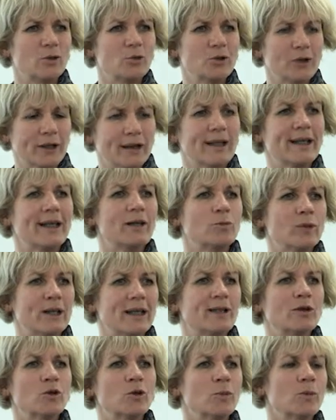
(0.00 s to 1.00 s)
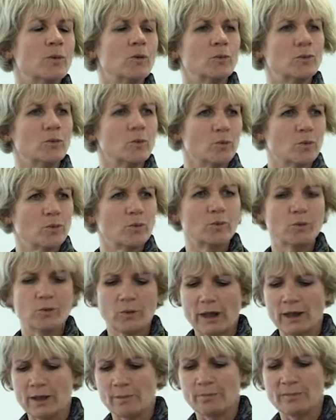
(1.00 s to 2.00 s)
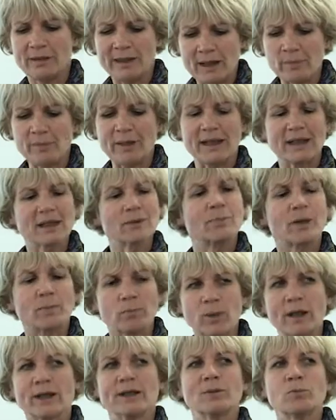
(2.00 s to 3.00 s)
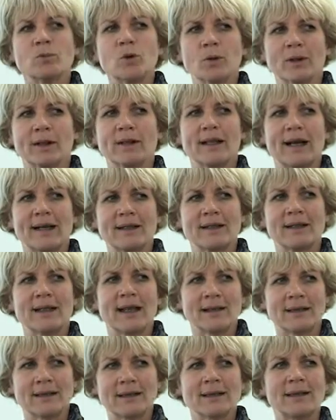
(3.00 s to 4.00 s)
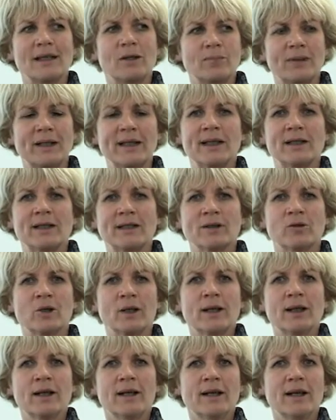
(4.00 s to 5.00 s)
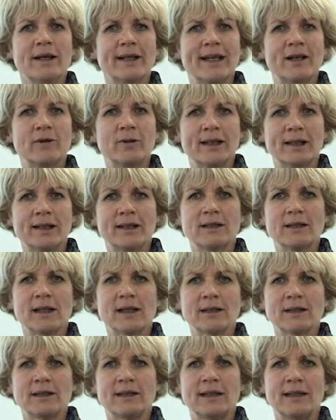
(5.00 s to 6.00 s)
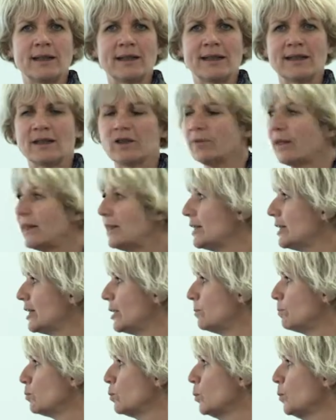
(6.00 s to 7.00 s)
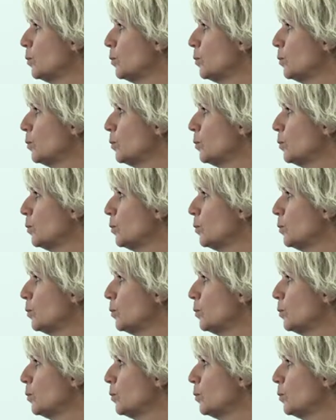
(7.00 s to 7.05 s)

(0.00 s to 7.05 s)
drinking within normal limits, but much more than that. And that's slipping into an area that does need intervention.